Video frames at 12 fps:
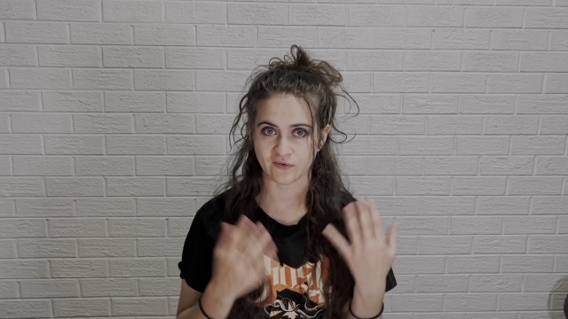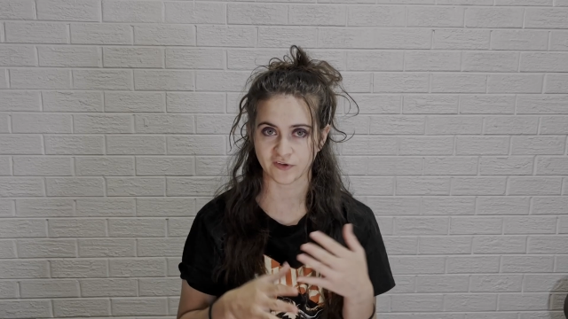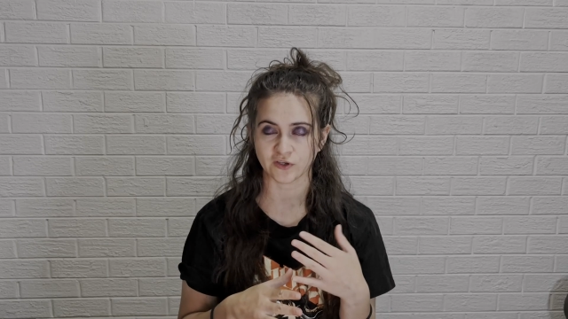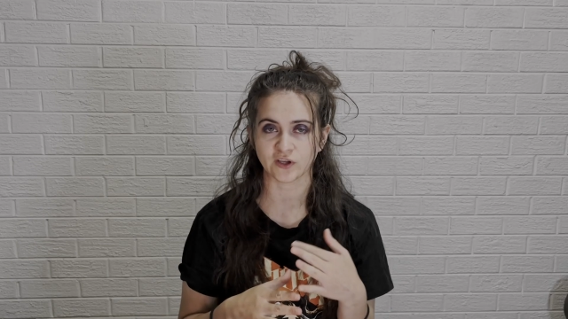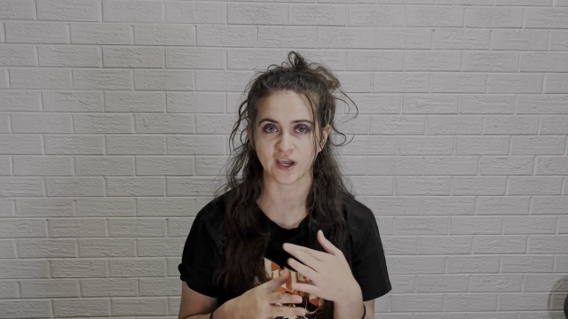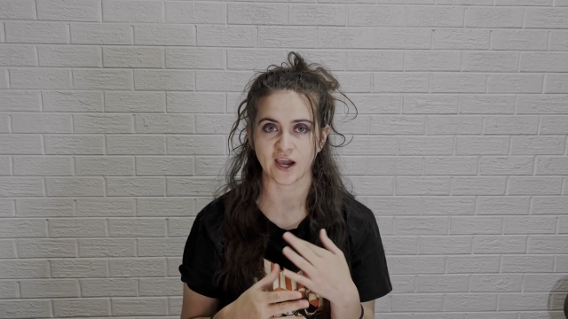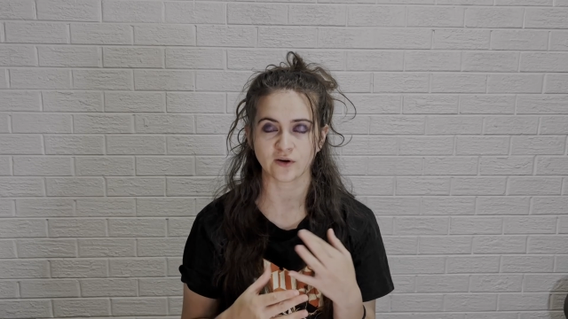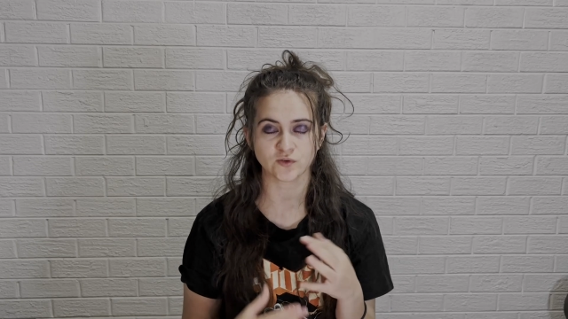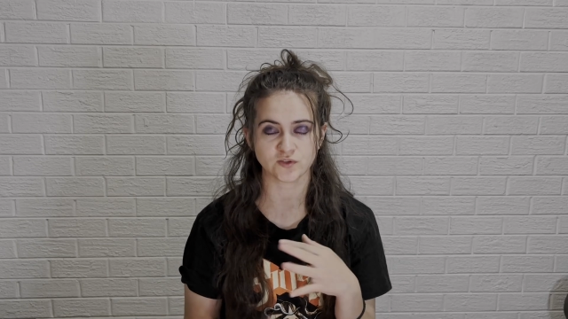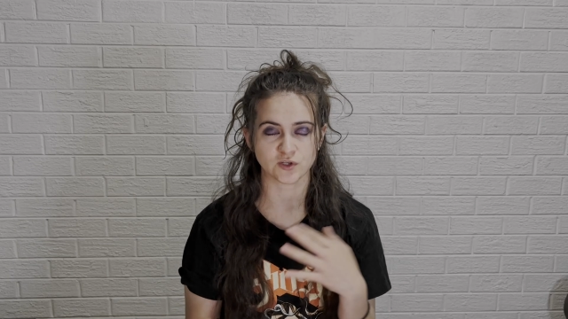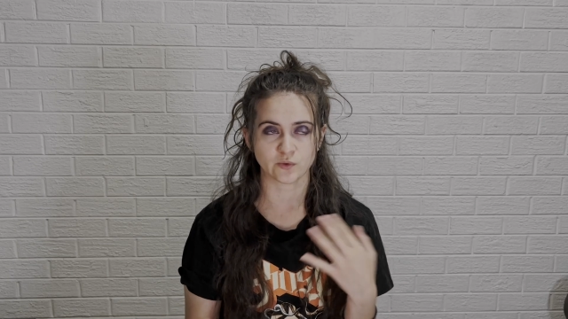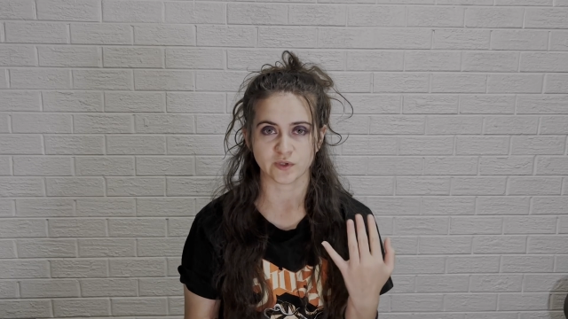you can
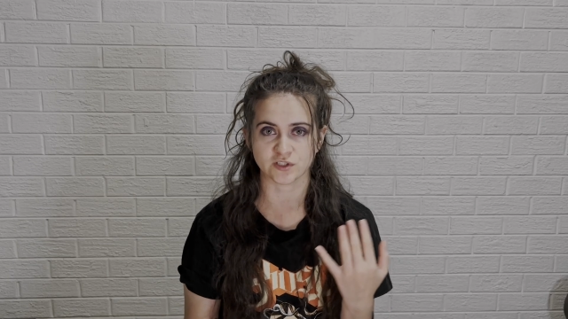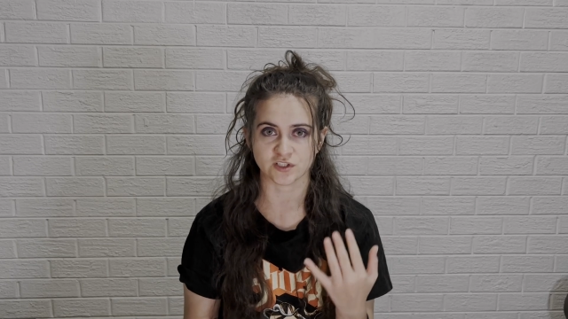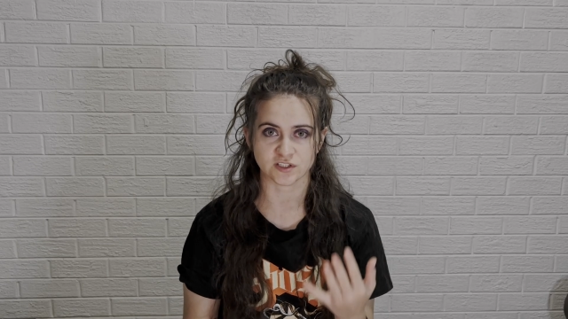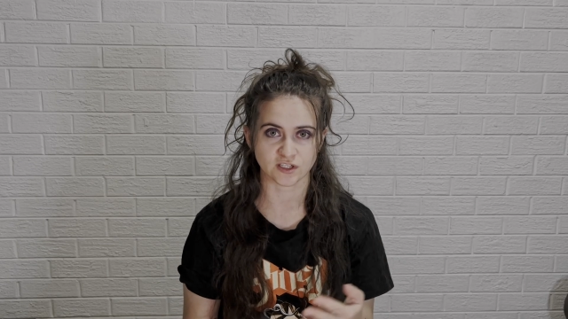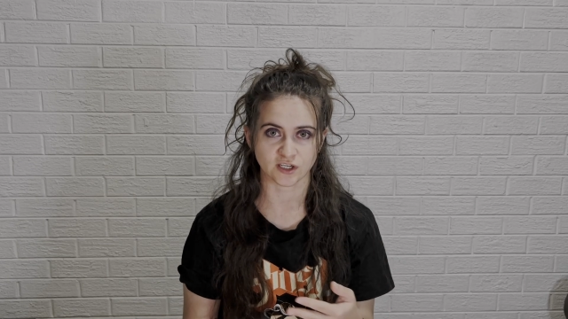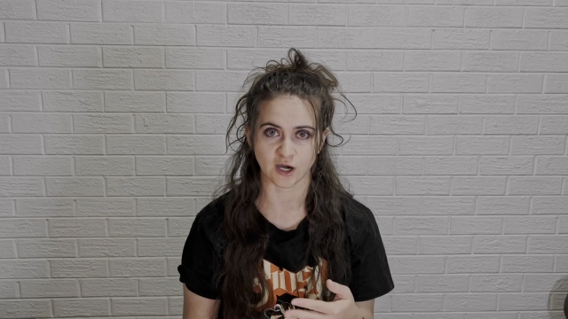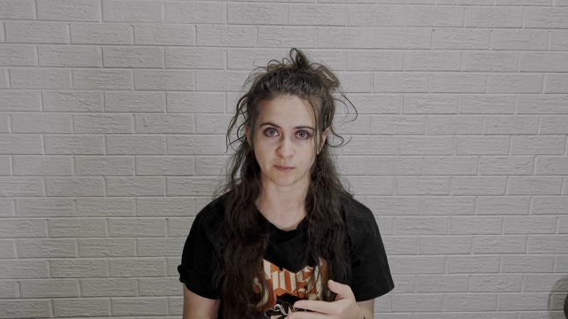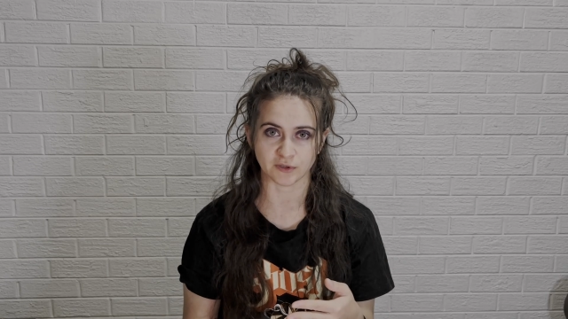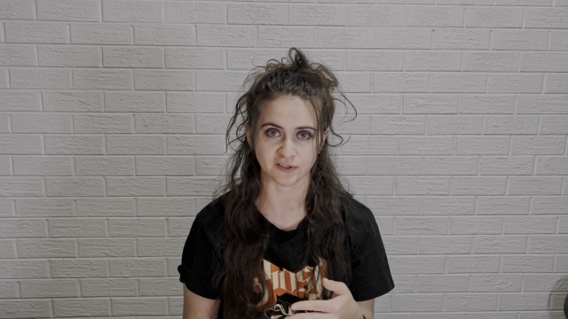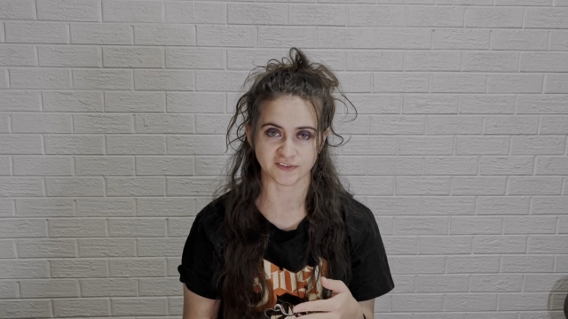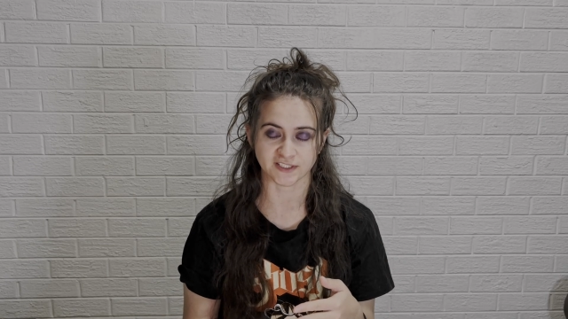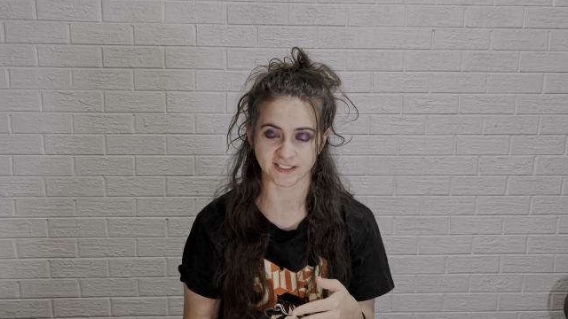also, with just a
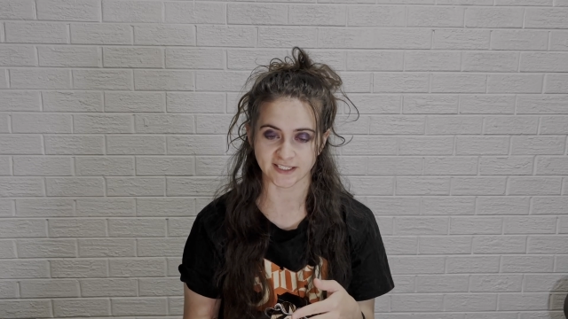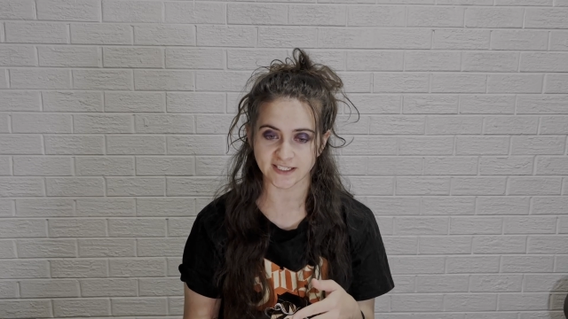couple of clicks,